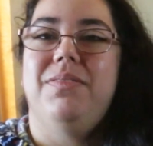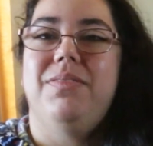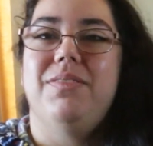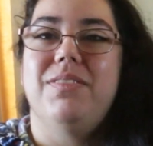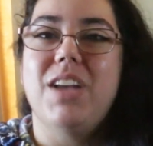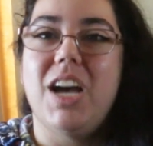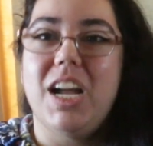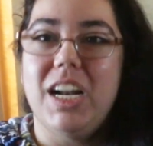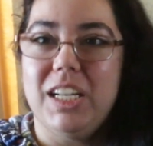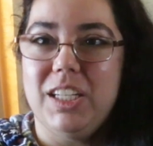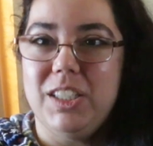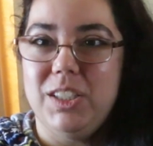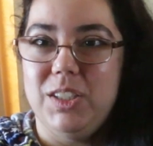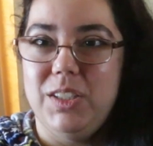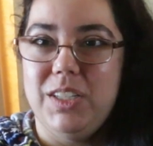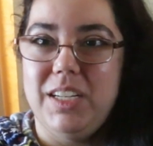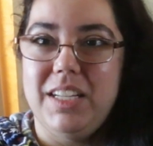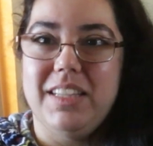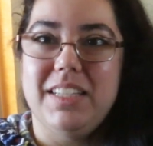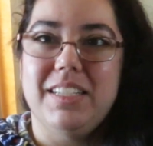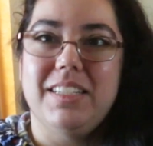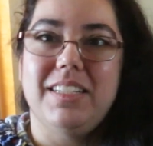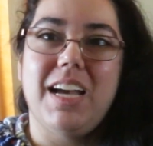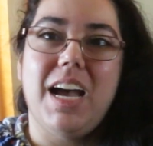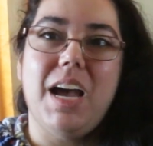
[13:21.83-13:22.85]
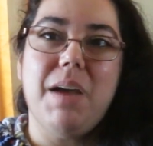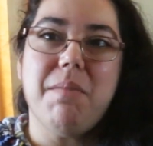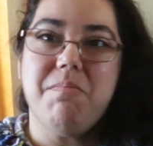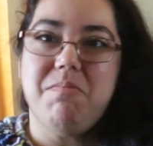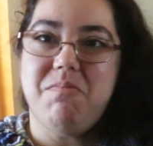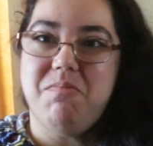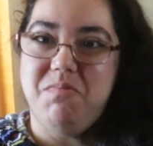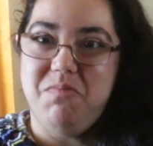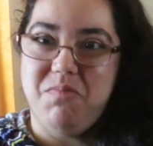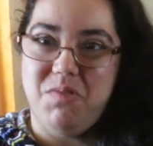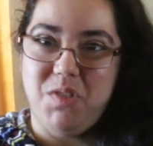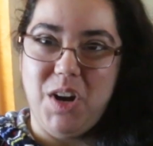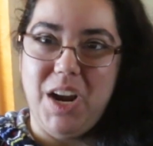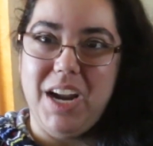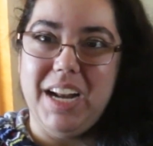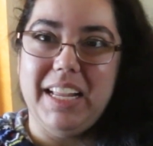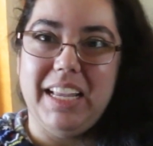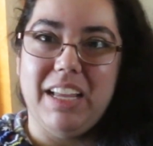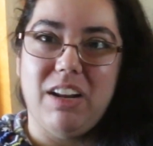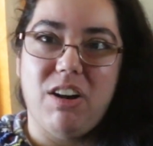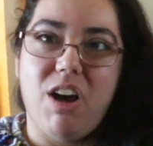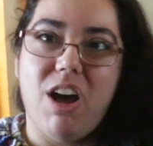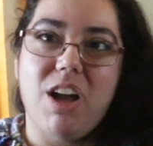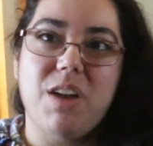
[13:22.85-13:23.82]
not including the time trying to
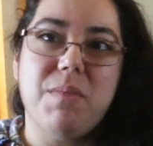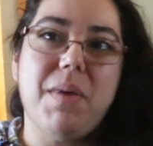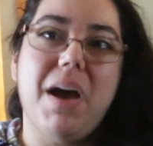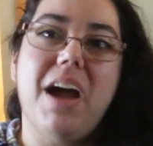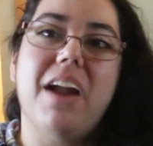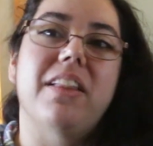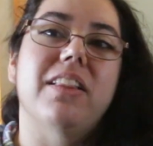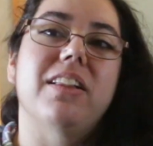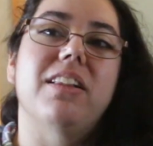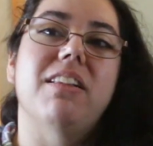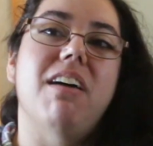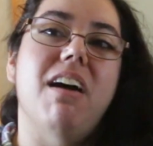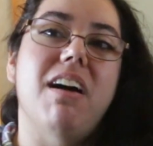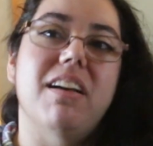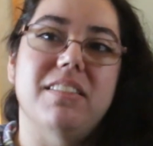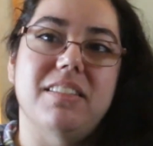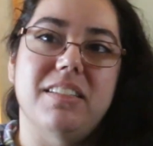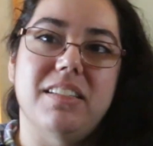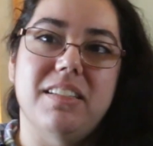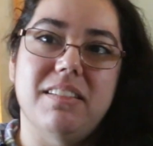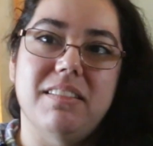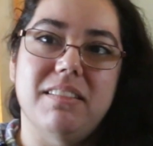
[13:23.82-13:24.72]
get Autumn out of the closet